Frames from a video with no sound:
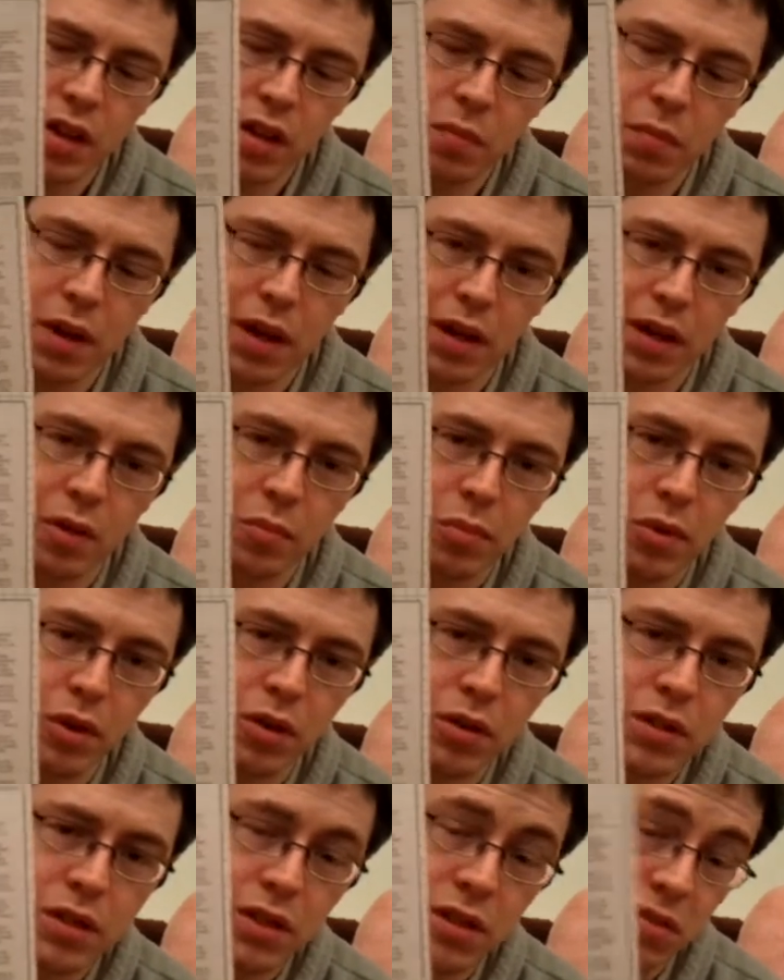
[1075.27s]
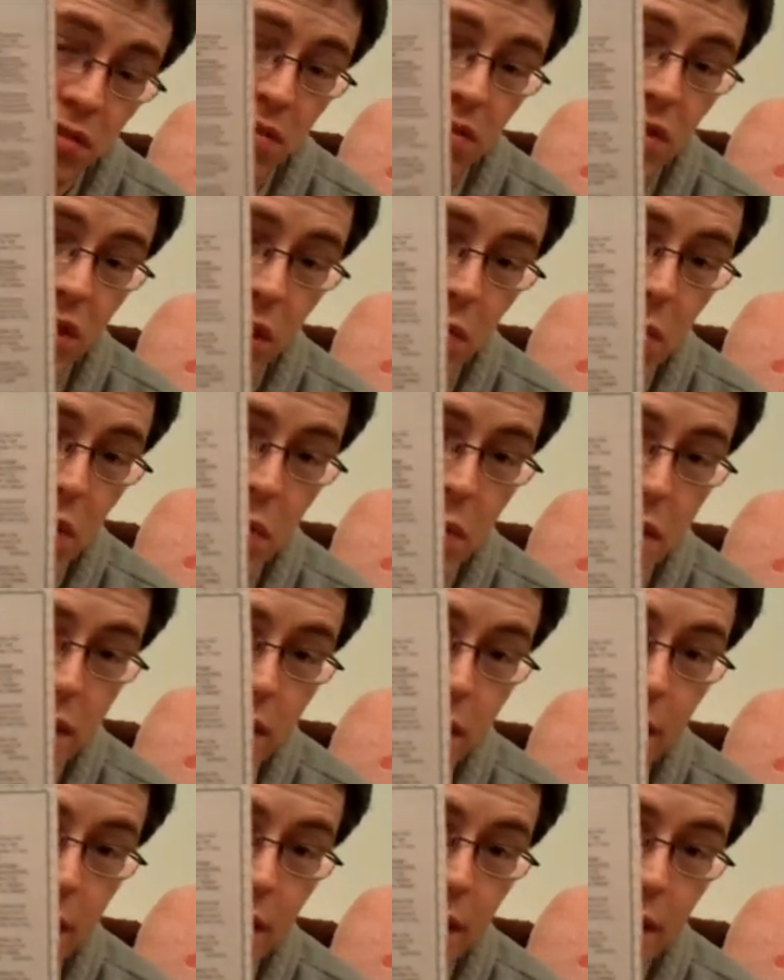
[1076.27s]
The back of the box, if you can maybe
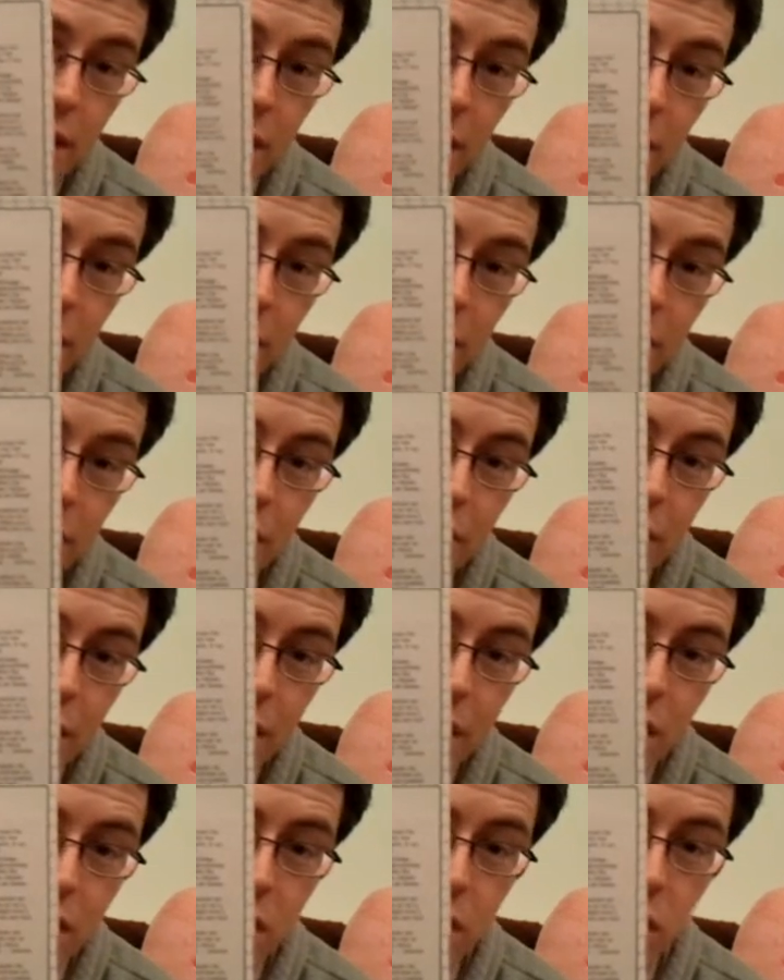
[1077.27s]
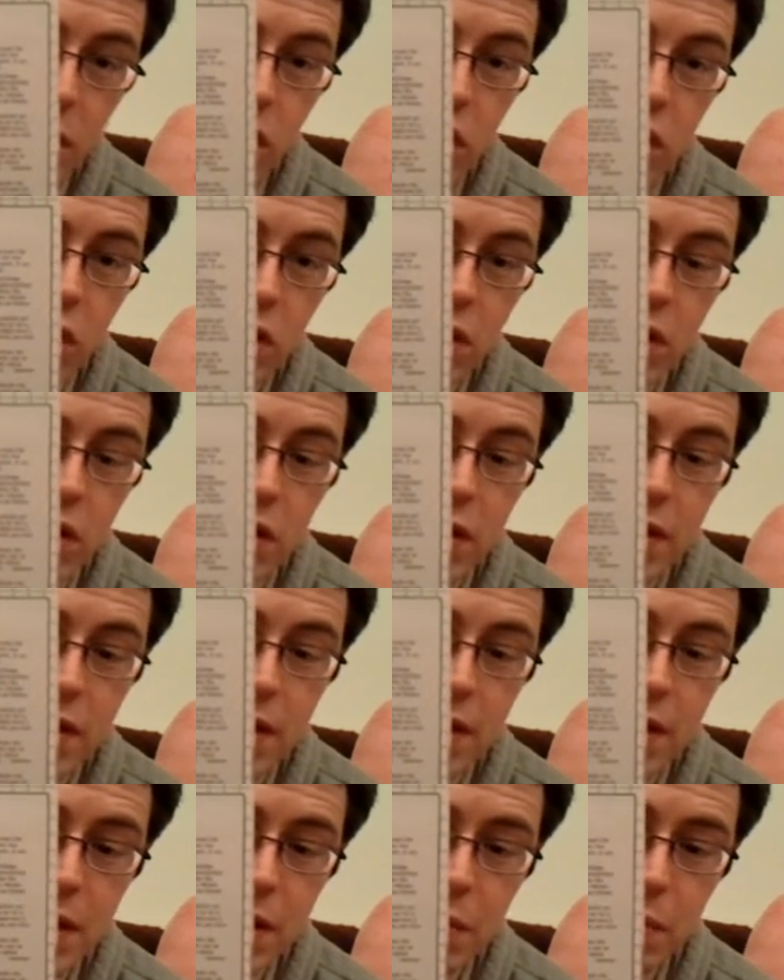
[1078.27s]
see the screenshots you can
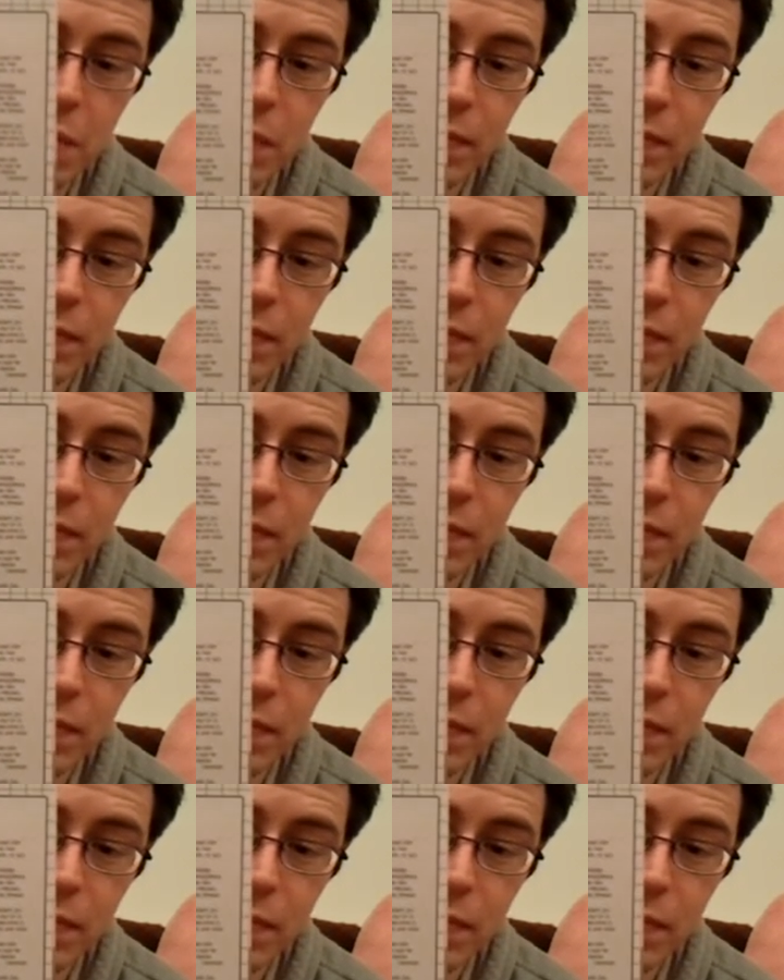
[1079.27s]
see.